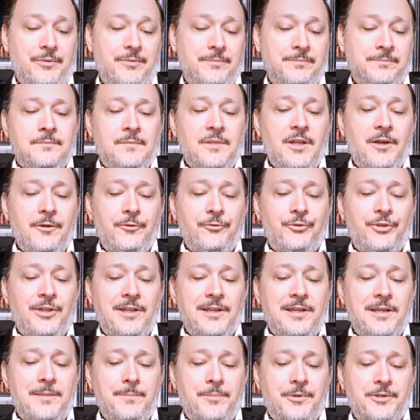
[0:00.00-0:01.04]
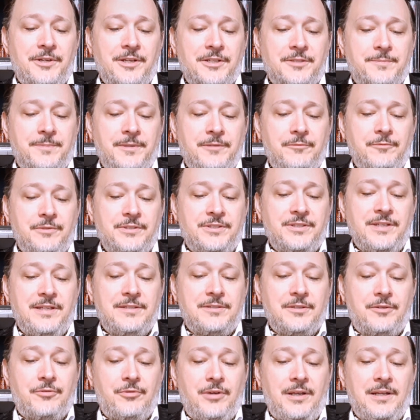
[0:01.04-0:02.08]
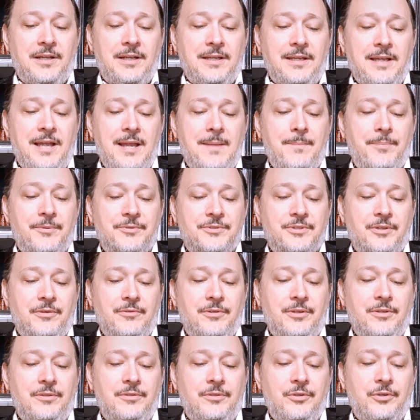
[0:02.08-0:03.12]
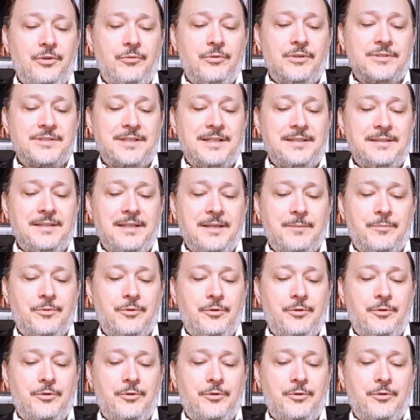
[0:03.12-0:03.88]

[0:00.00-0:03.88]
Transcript: No thinking participant would seek to create a game persona who was a liberal,